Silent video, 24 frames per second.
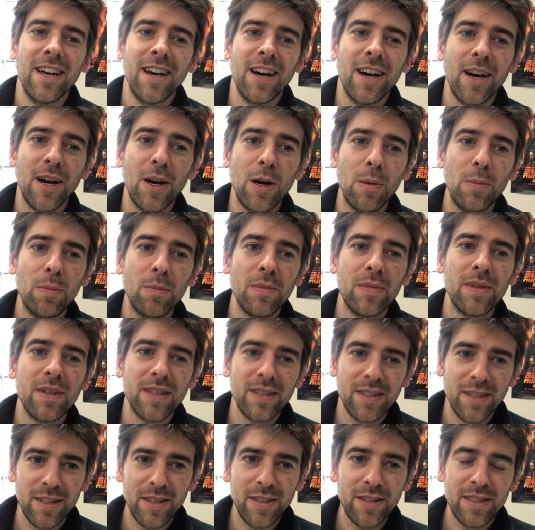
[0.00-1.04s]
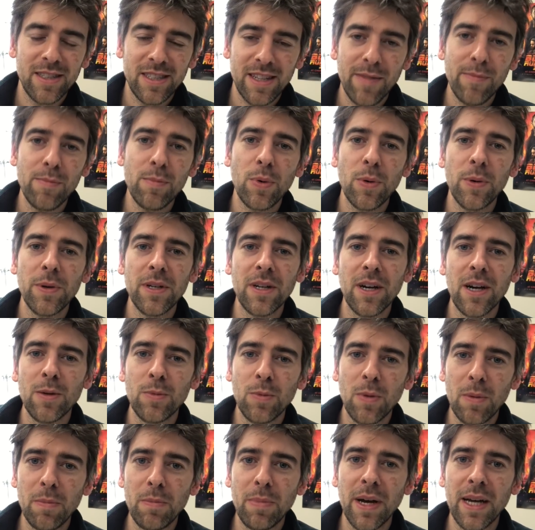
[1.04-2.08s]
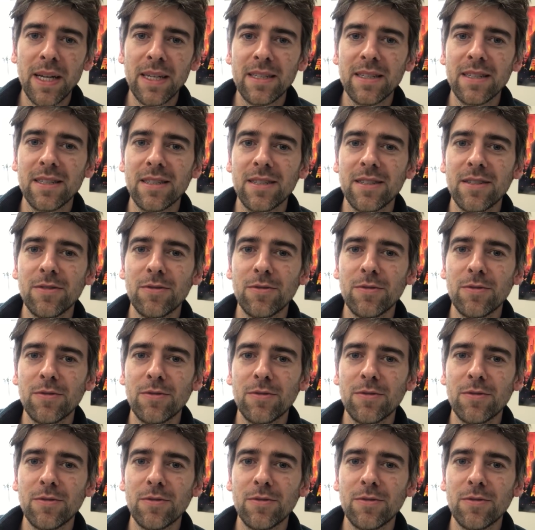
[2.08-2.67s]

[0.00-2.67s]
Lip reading: 7.91 pence